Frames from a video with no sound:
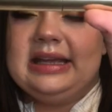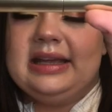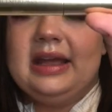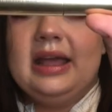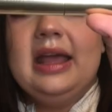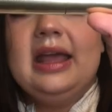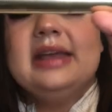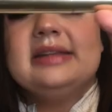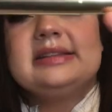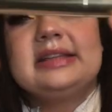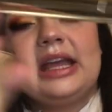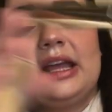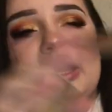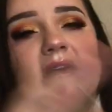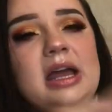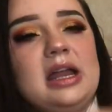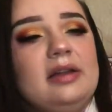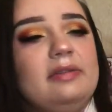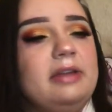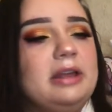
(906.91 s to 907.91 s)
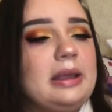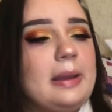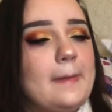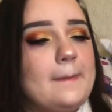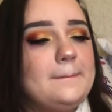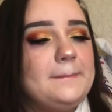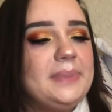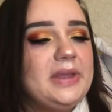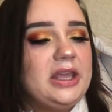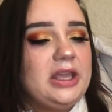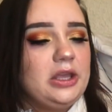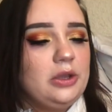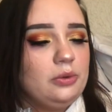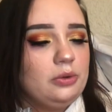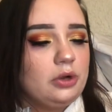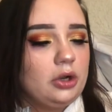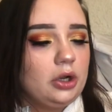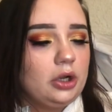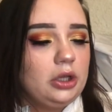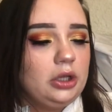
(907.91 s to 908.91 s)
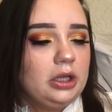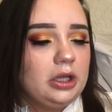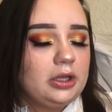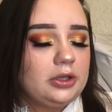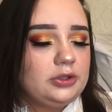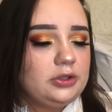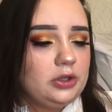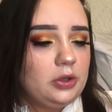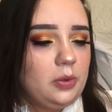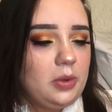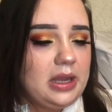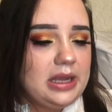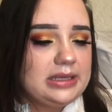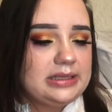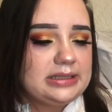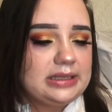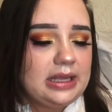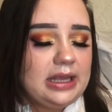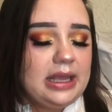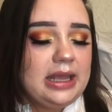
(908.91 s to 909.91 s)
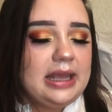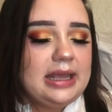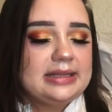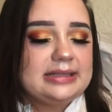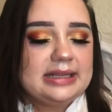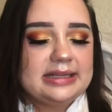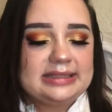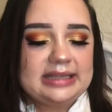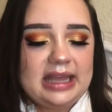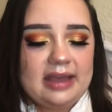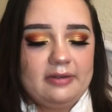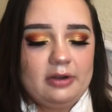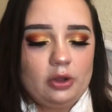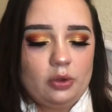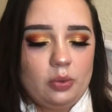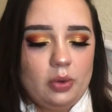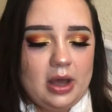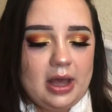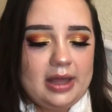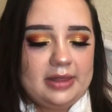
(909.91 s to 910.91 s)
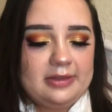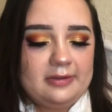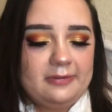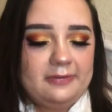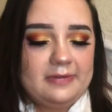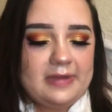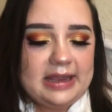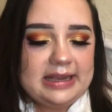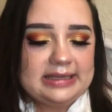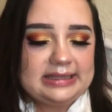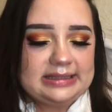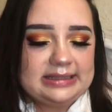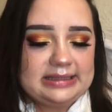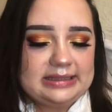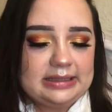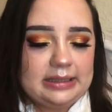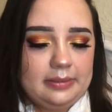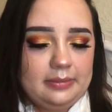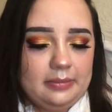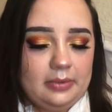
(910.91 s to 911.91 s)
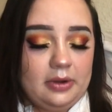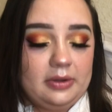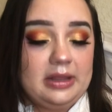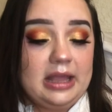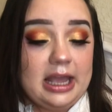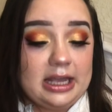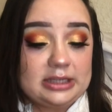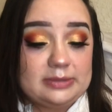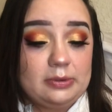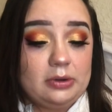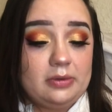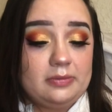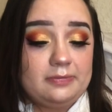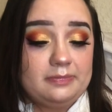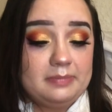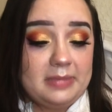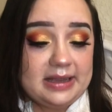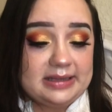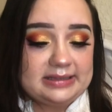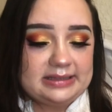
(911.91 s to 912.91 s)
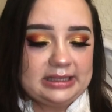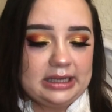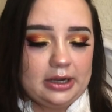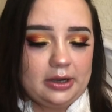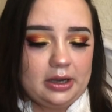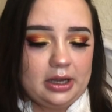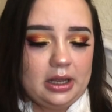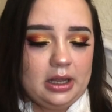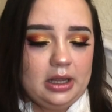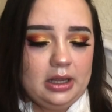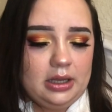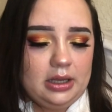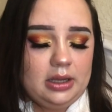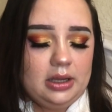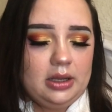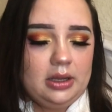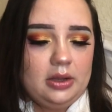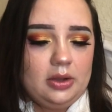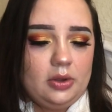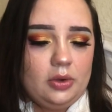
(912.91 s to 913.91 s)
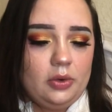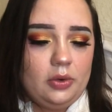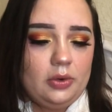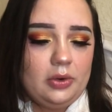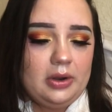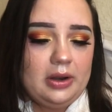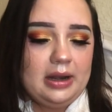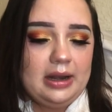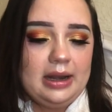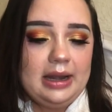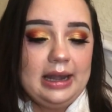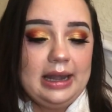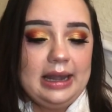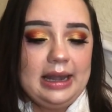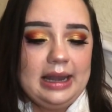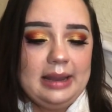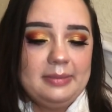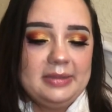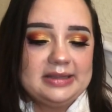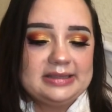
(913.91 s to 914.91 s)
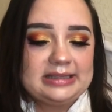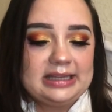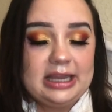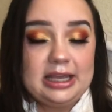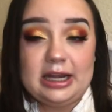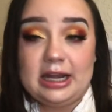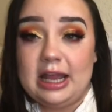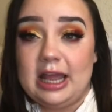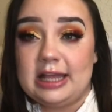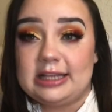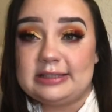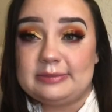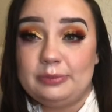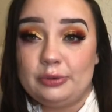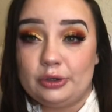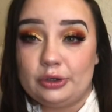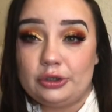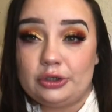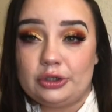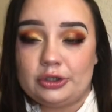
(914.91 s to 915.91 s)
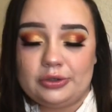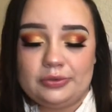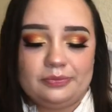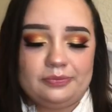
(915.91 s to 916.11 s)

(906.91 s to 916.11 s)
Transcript: It's got kind of like a pewter look to it. It says Kevin Aquan, the face or the expert mascara, or Le Mascara Expert.